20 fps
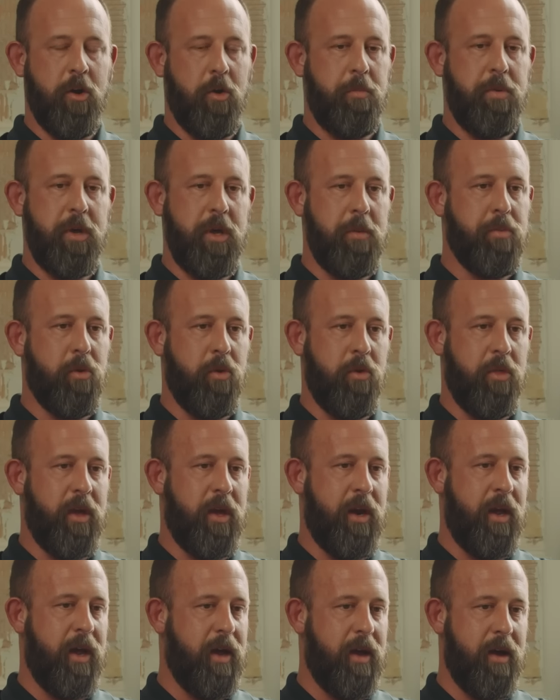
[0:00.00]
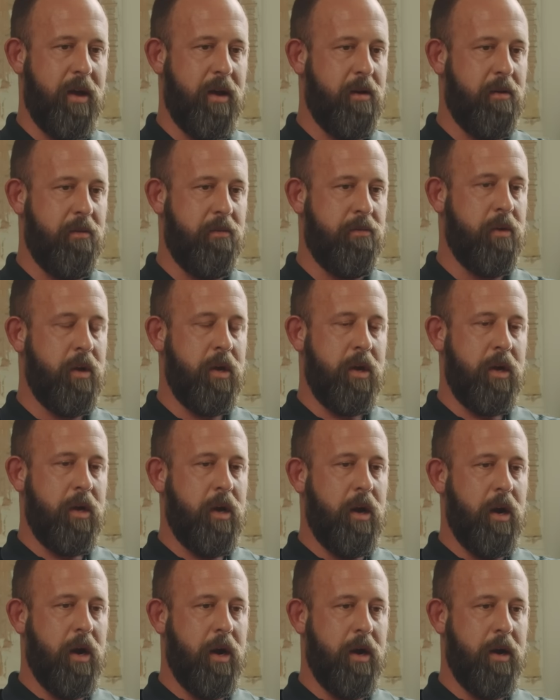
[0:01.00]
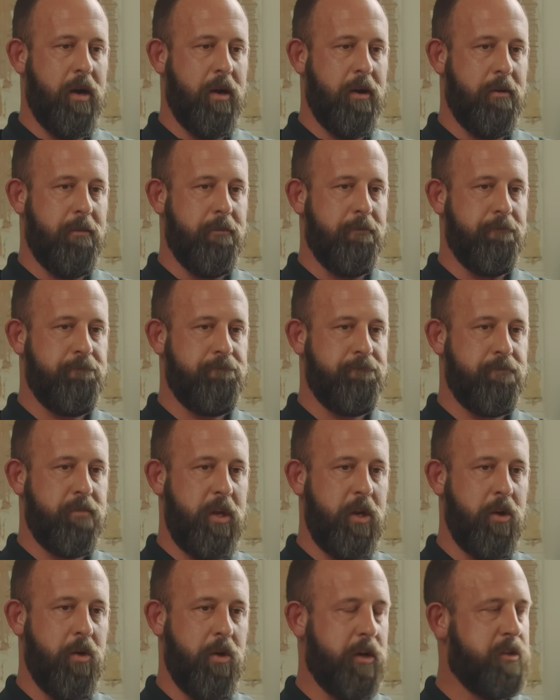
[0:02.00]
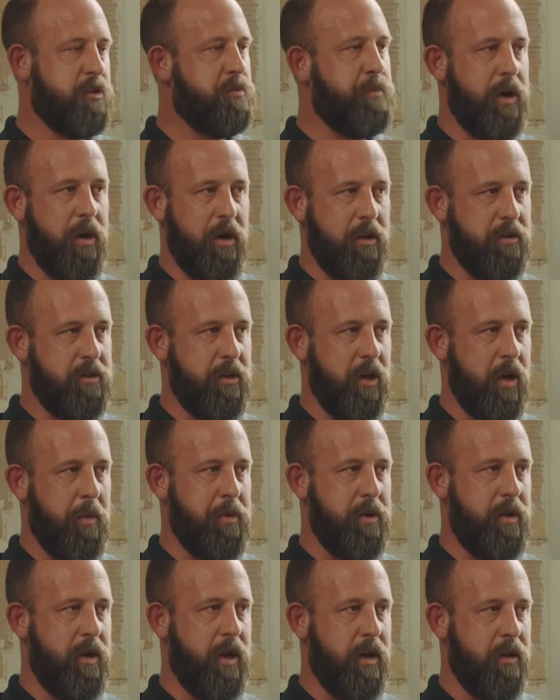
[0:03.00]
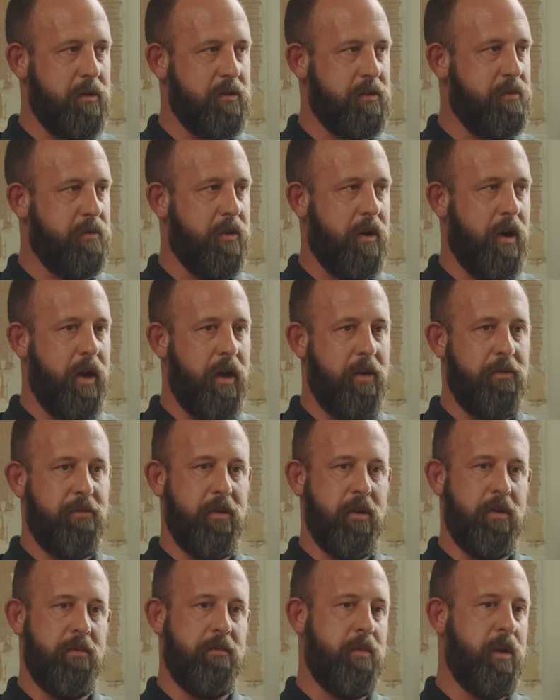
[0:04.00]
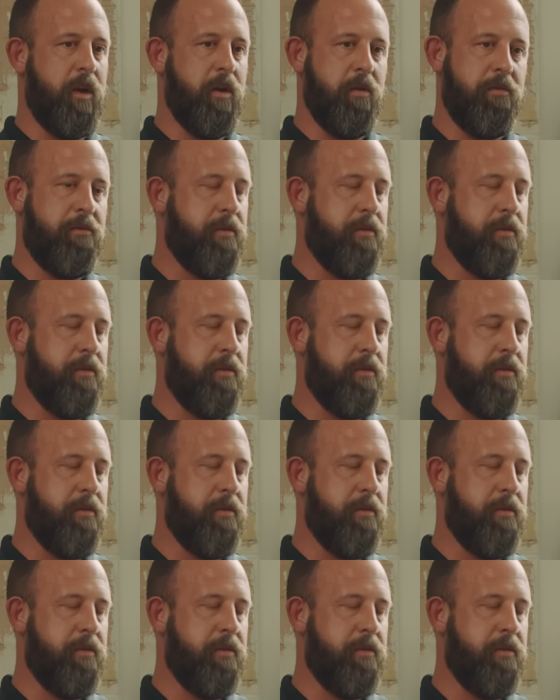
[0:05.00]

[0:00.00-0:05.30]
people that have, experienced the up and downs of life and,